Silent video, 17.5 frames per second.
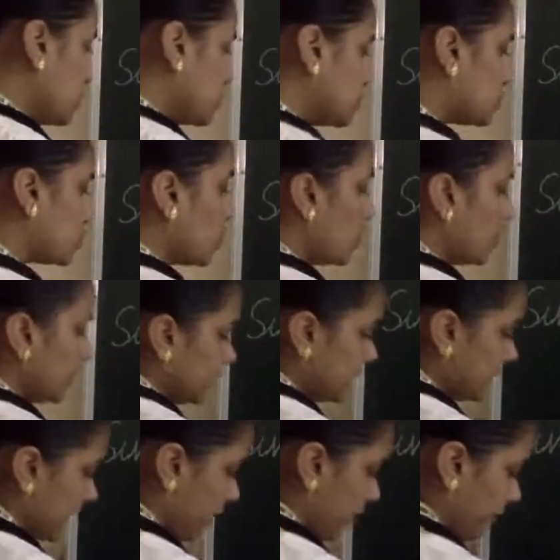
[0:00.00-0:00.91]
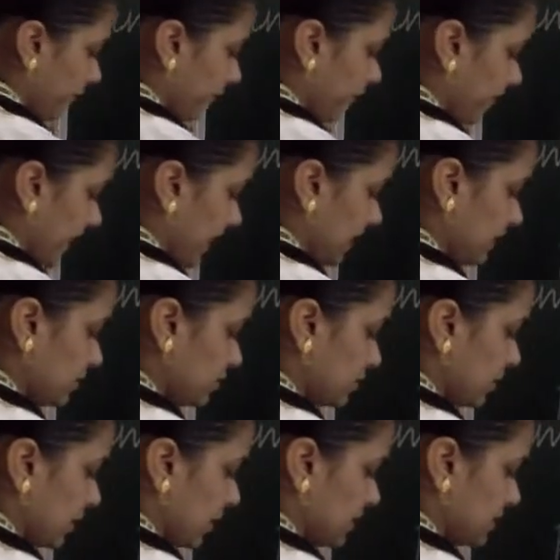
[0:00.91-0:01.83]
So here went
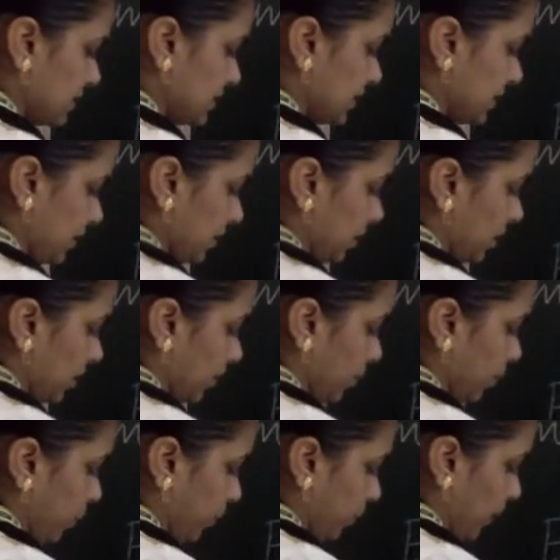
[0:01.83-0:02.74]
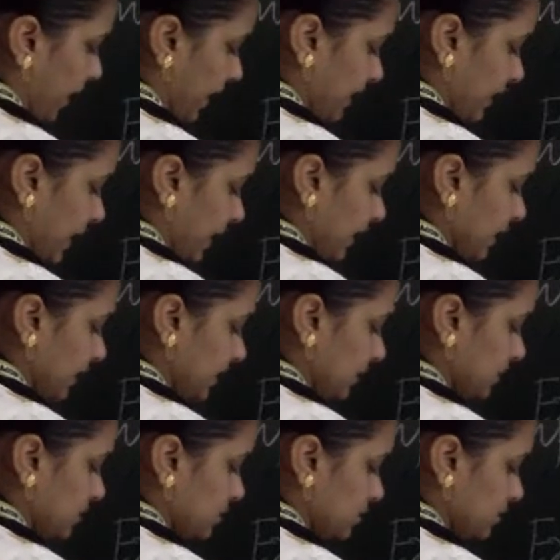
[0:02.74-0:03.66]
is the
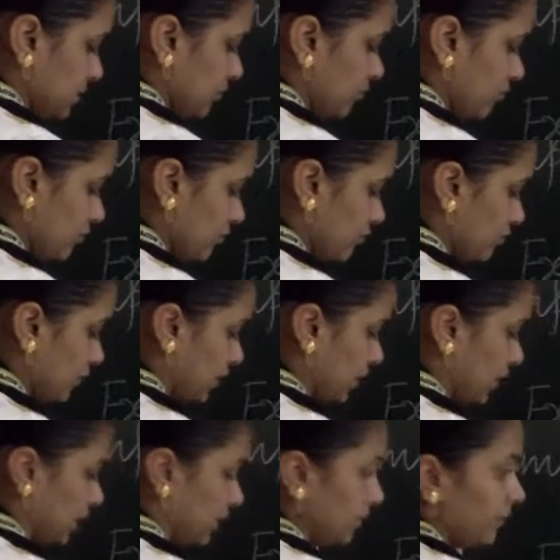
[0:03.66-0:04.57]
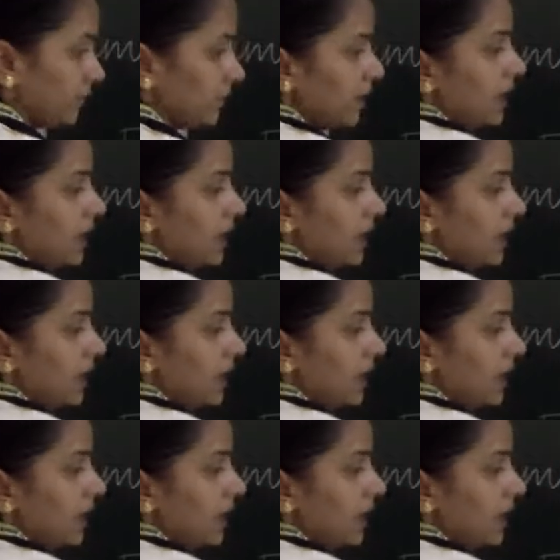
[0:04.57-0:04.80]
finite verb